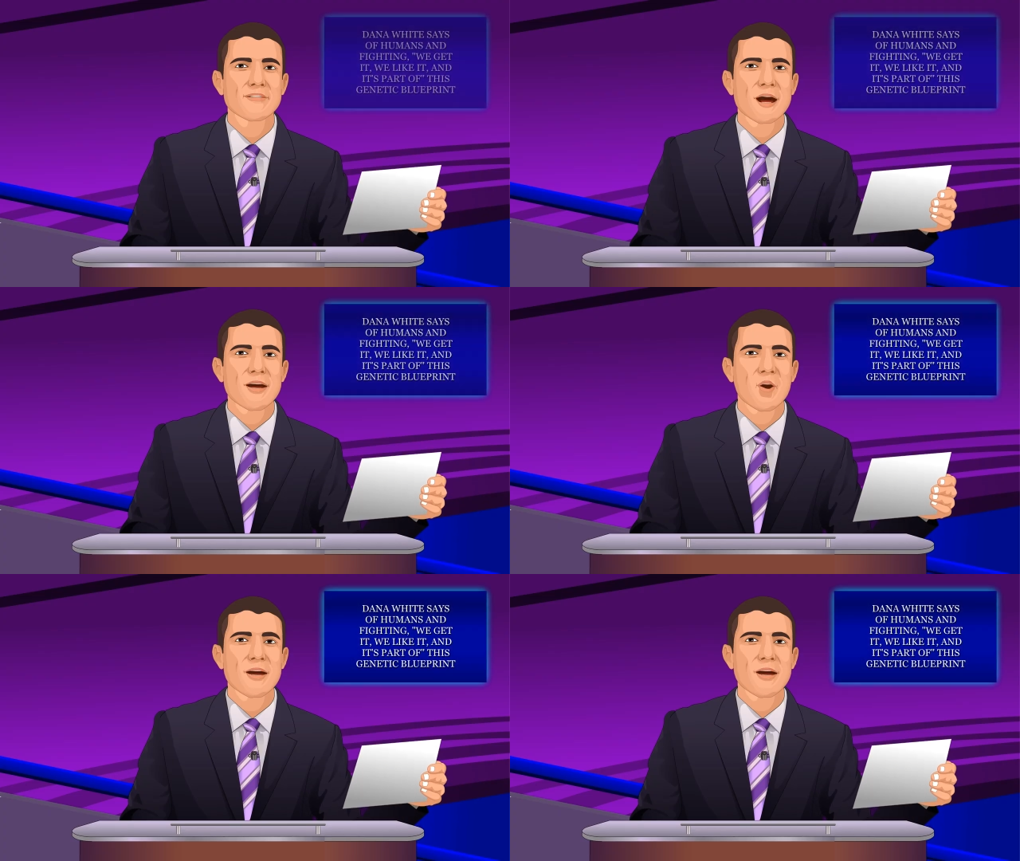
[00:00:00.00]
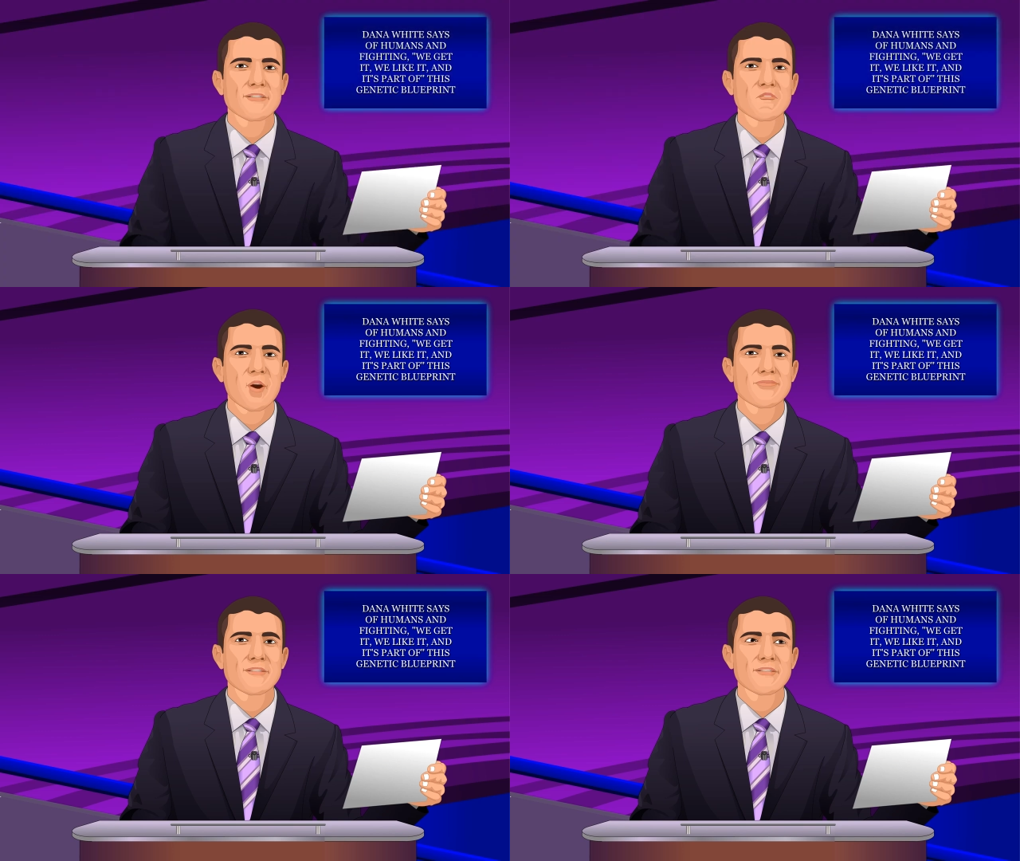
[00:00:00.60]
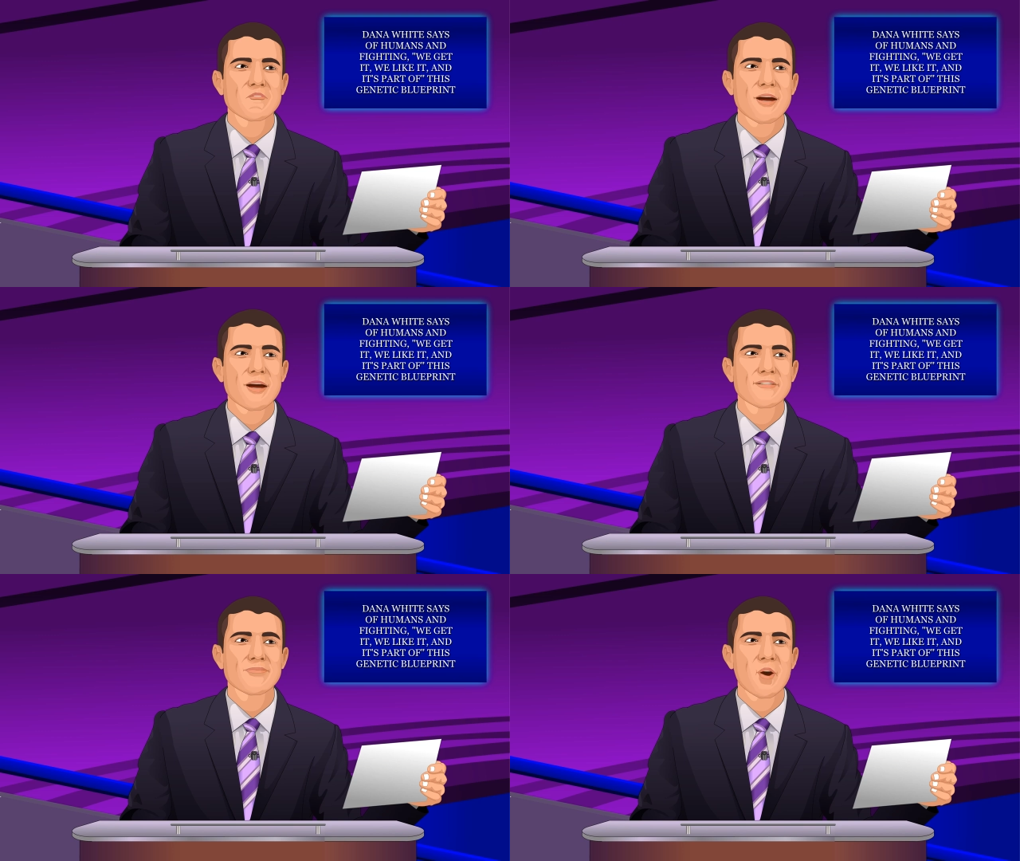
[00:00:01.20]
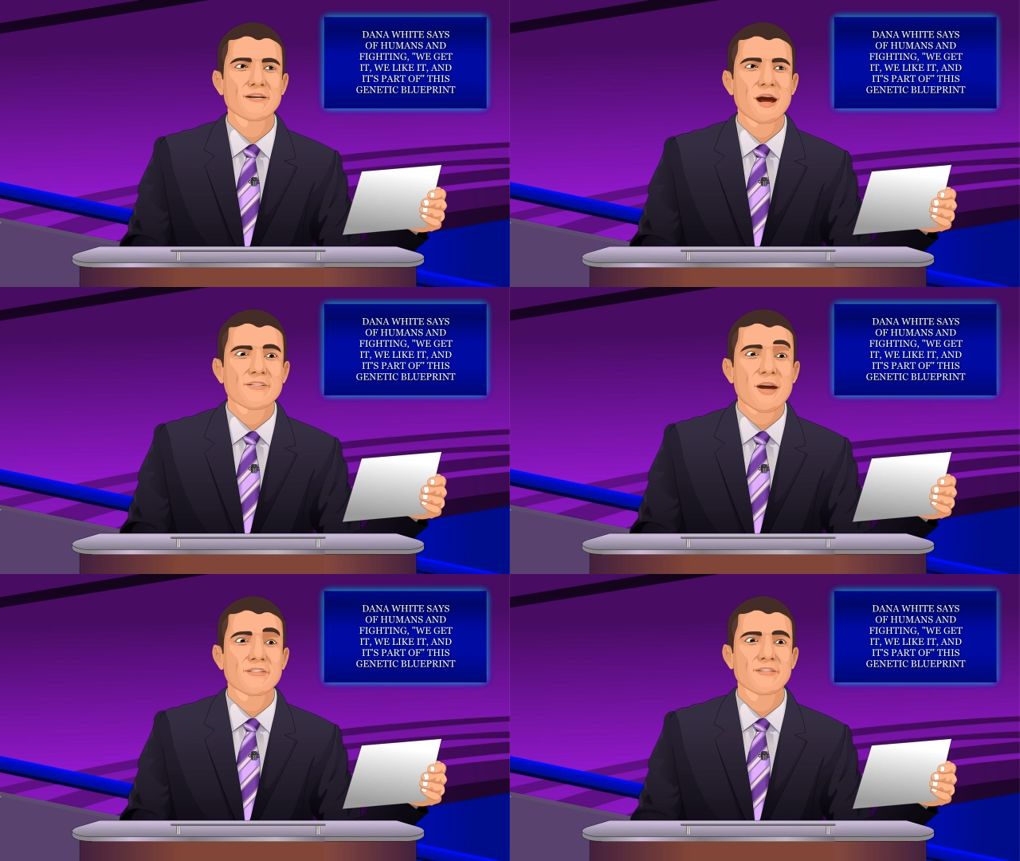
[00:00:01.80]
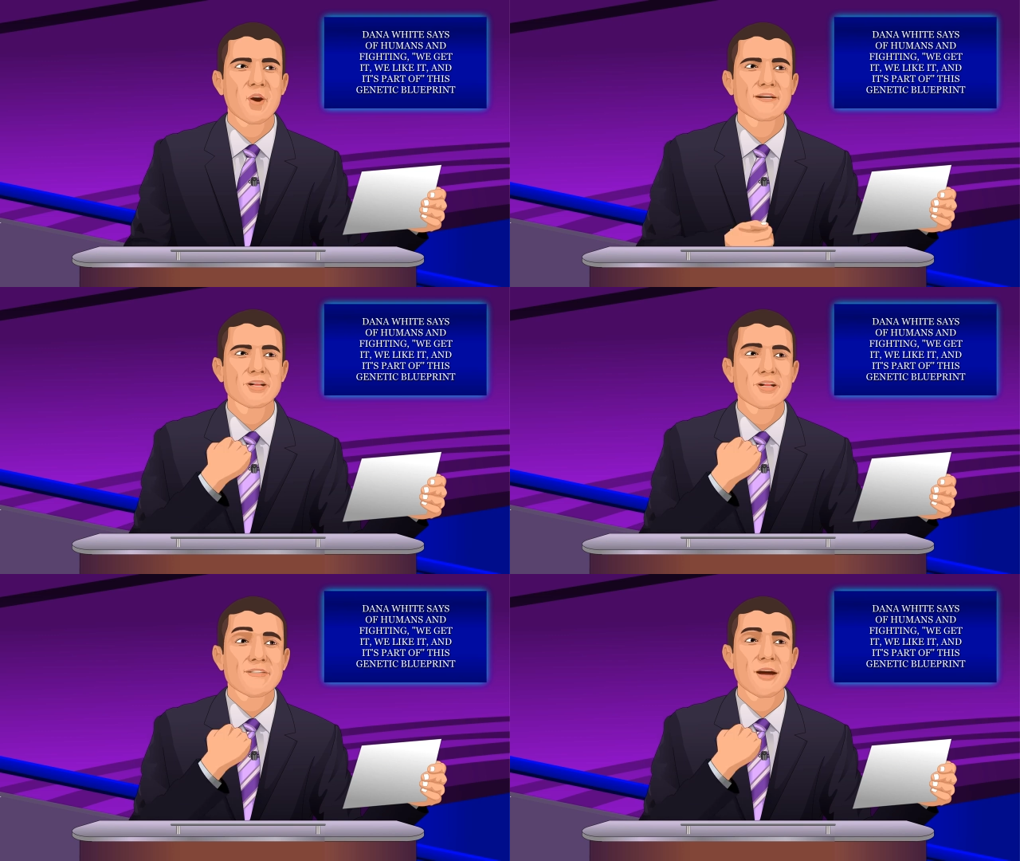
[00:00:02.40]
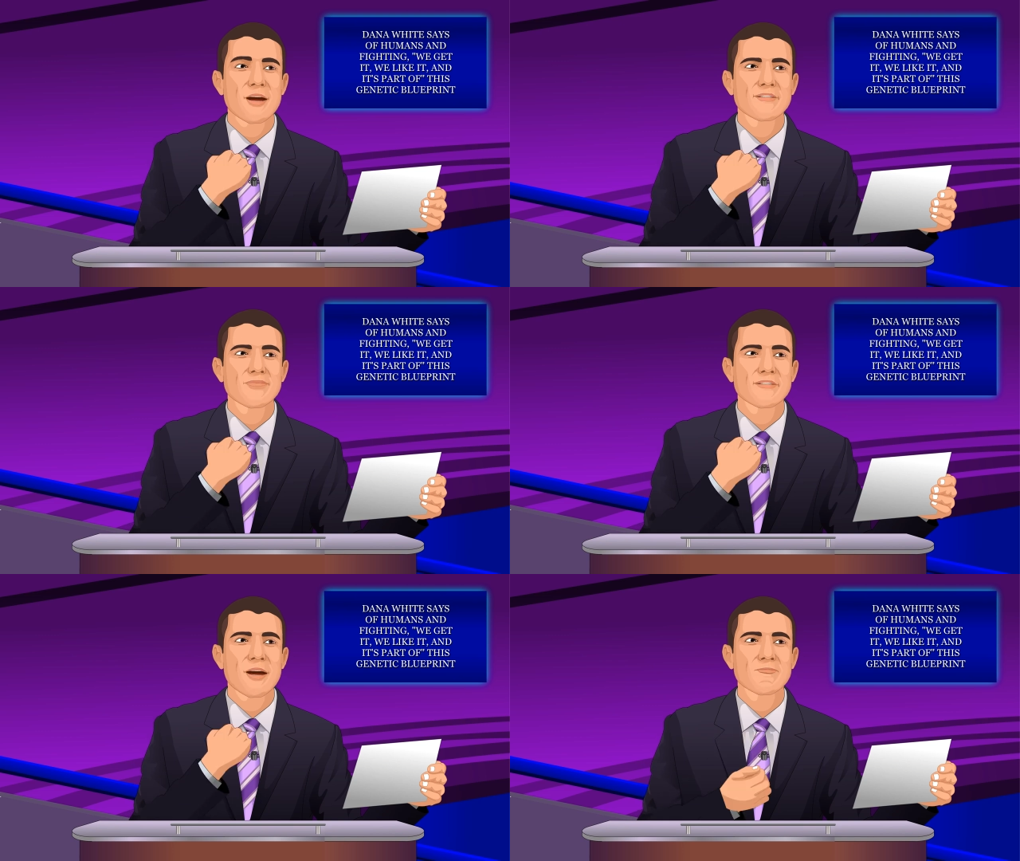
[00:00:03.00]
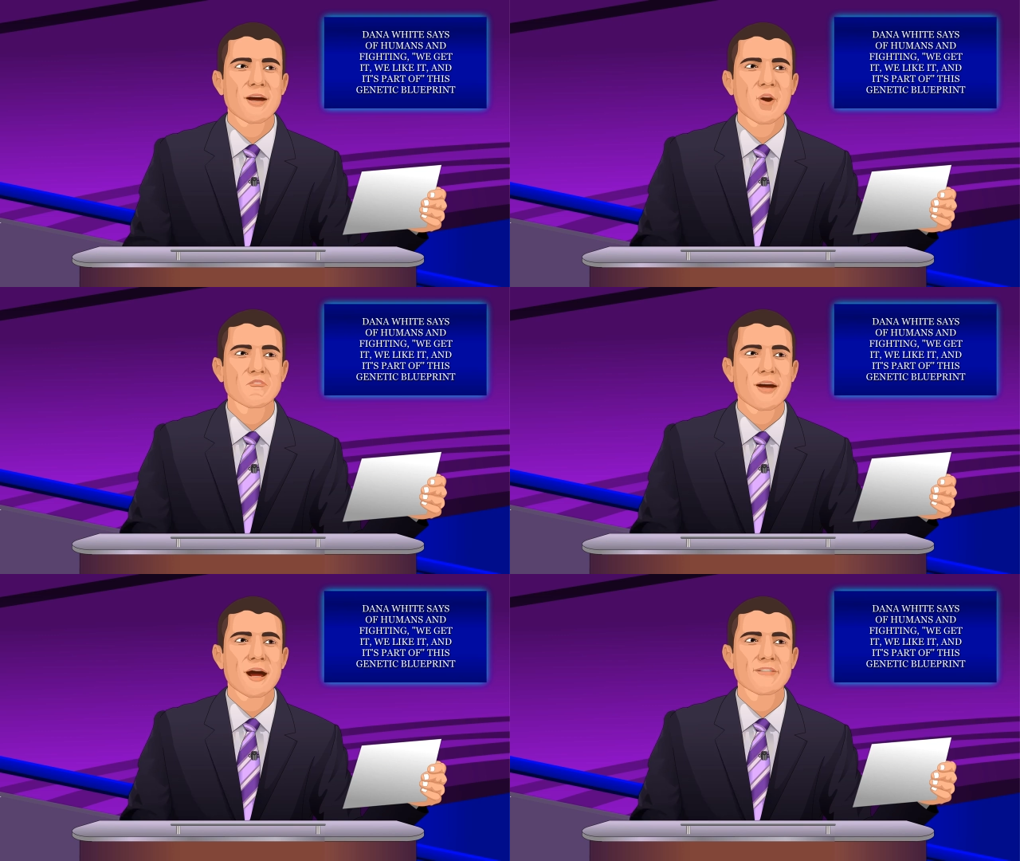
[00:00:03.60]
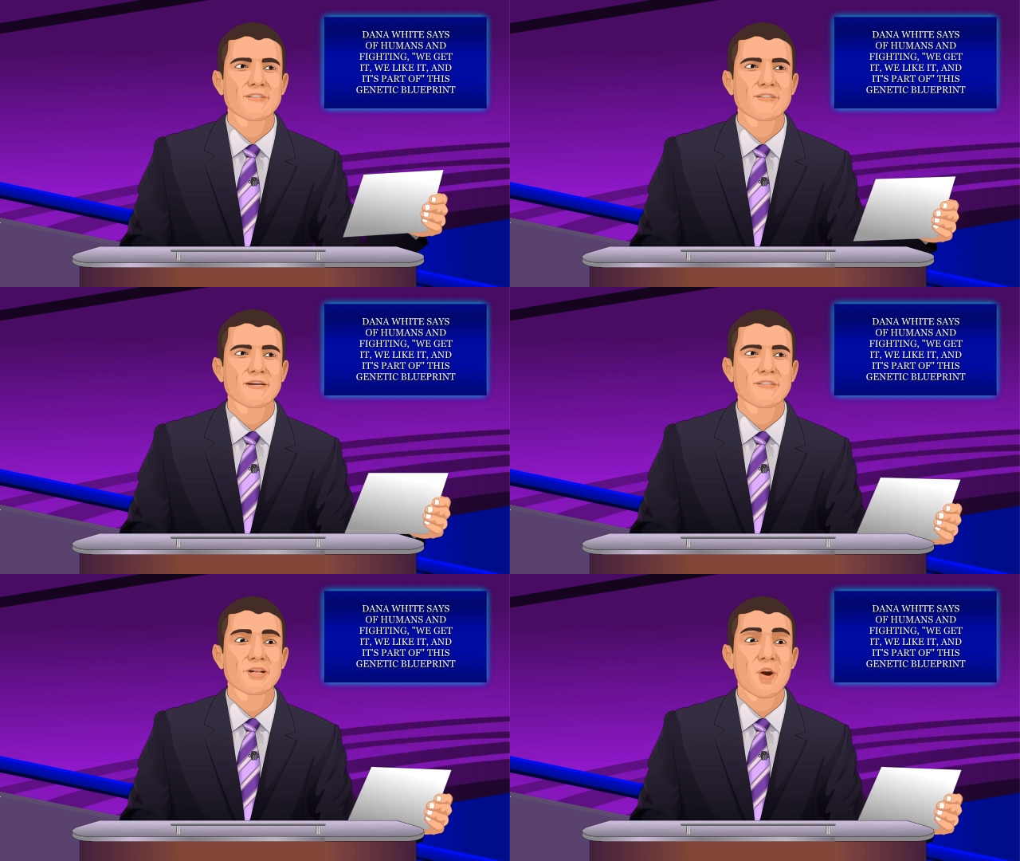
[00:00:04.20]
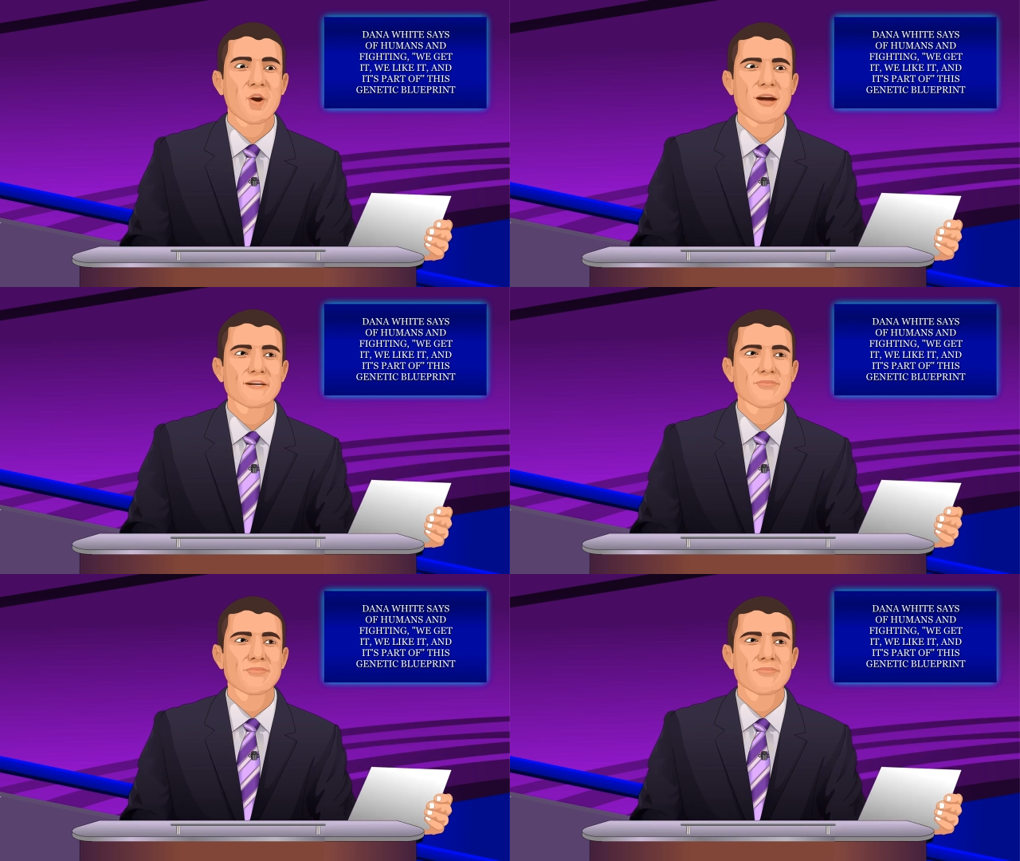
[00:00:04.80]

Dana White says of humans and fighting, we get it, we like it, and it's part of this genetic blueprint.